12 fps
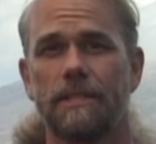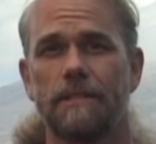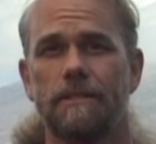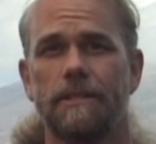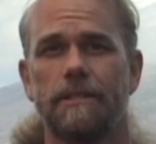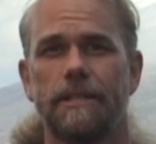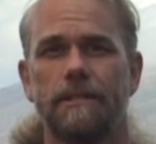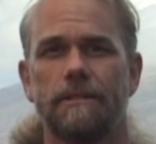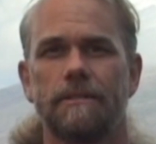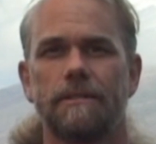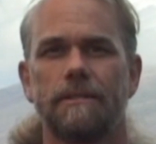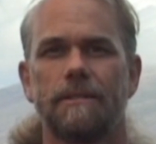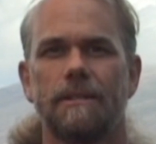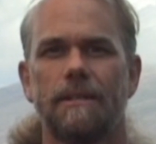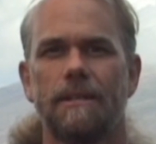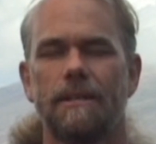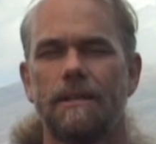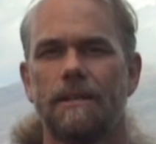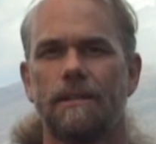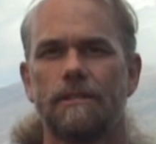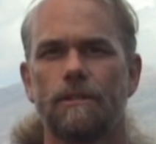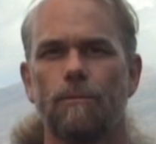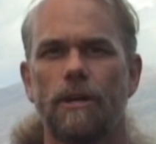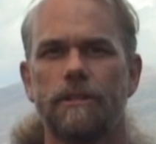clear their ears.
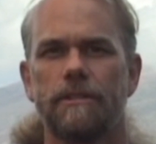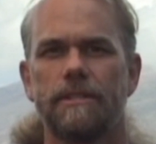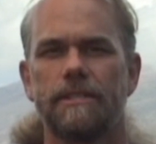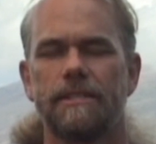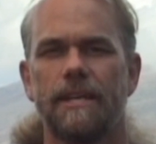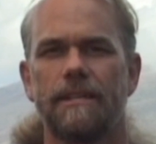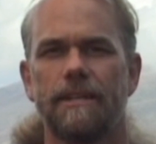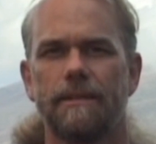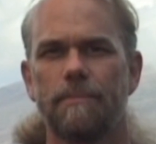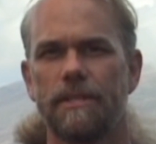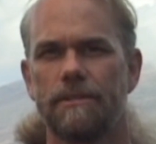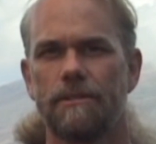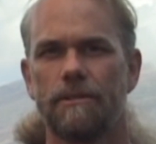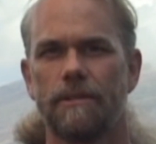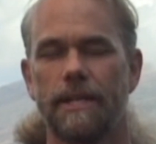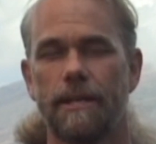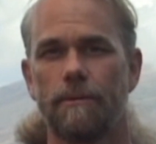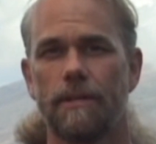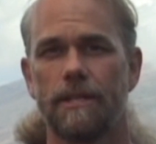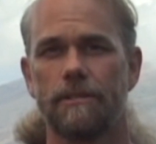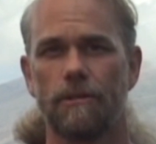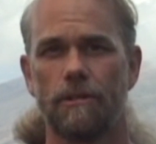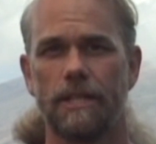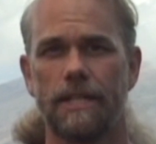So while you're descending, be sure and equalize
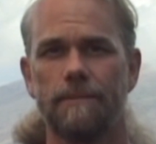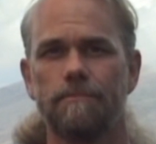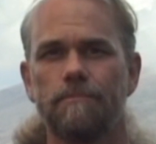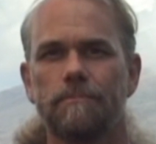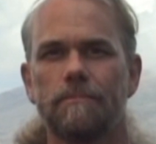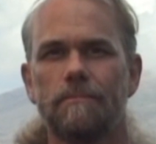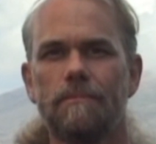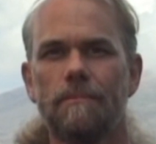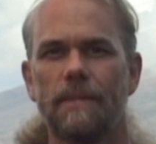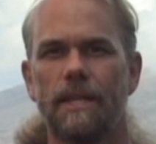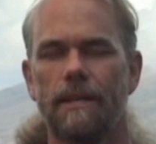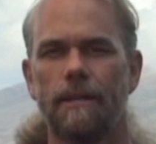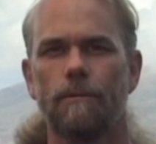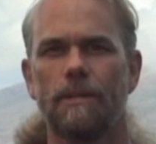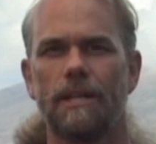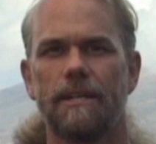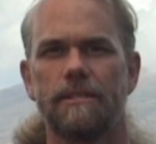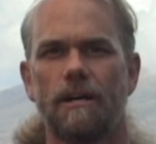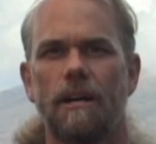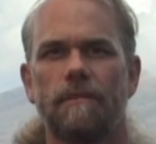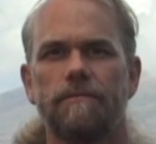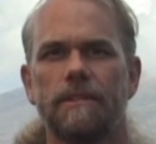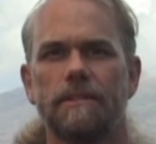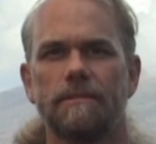early, equalize
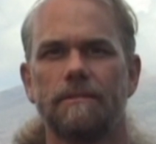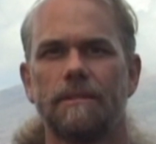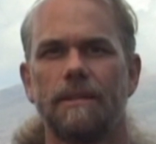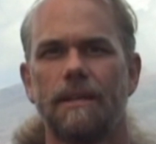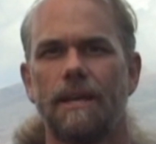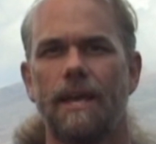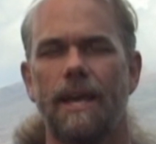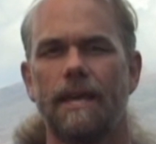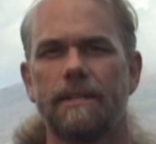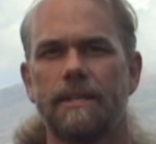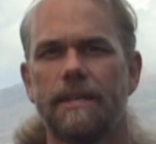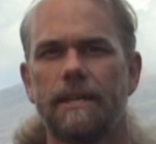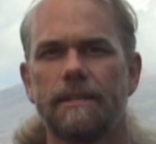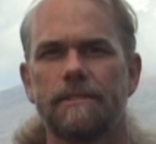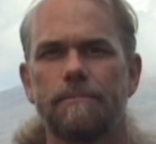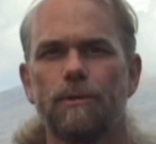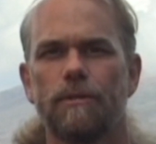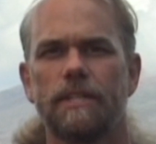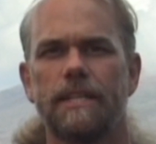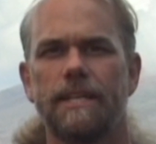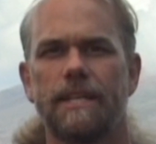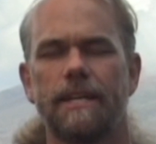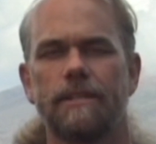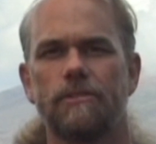often. And kick smoothly,
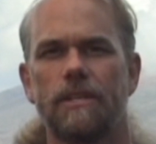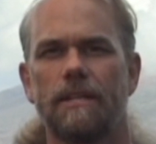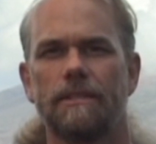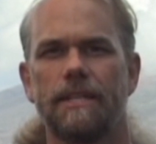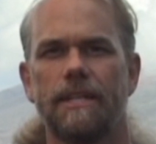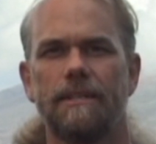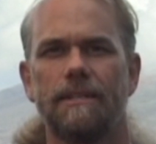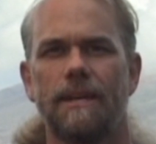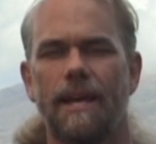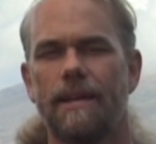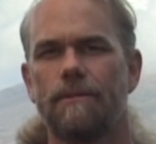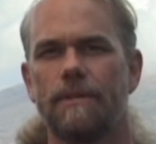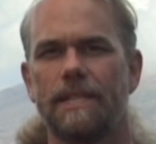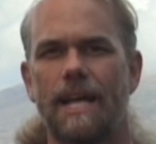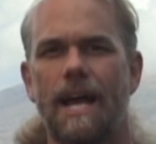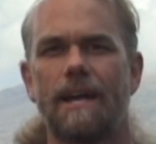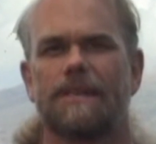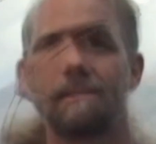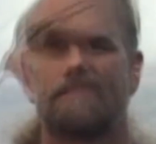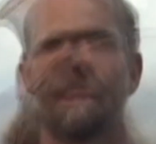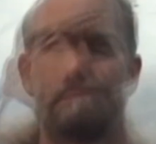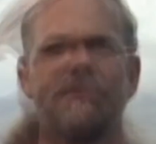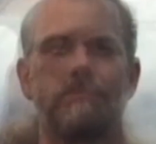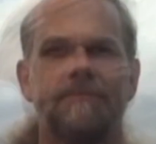kick gently, and relax.
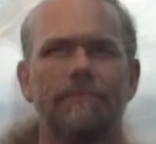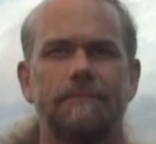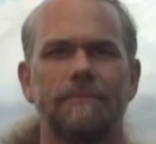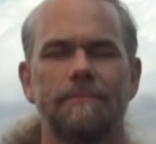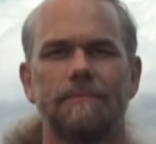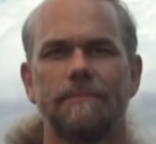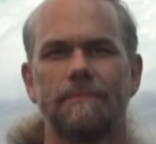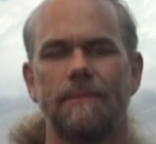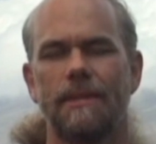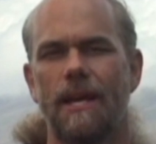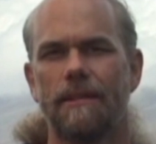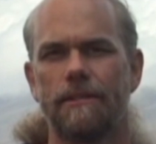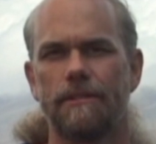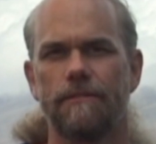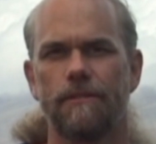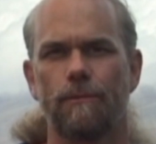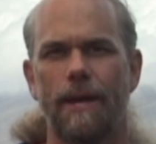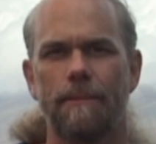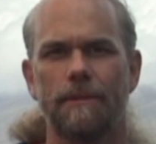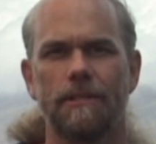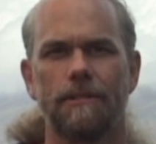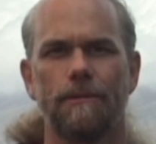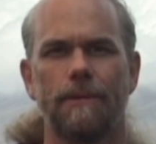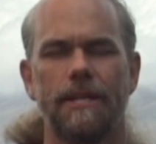Now that you've swam a
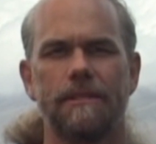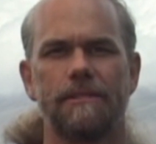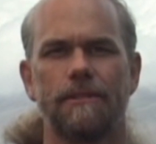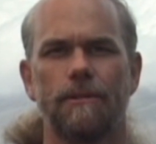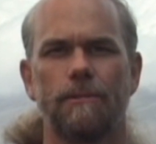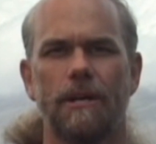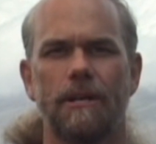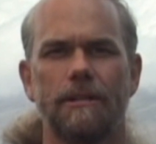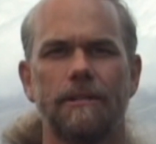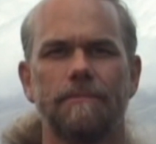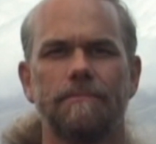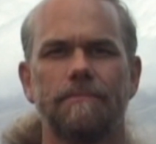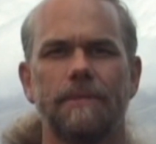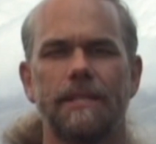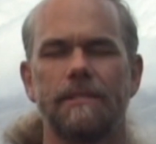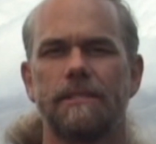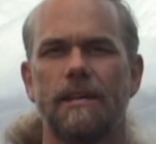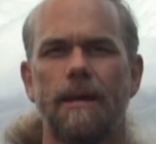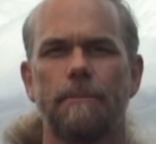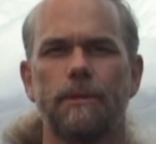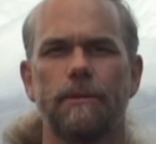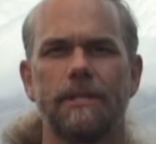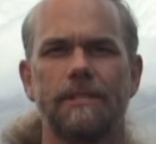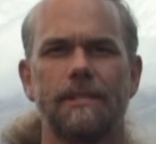little ways underwater, it's time
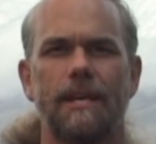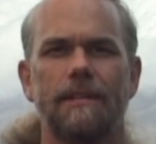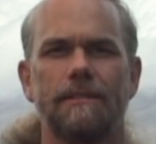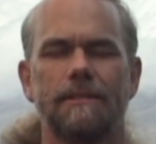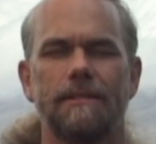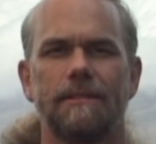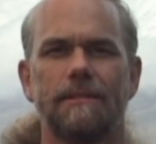to ascend.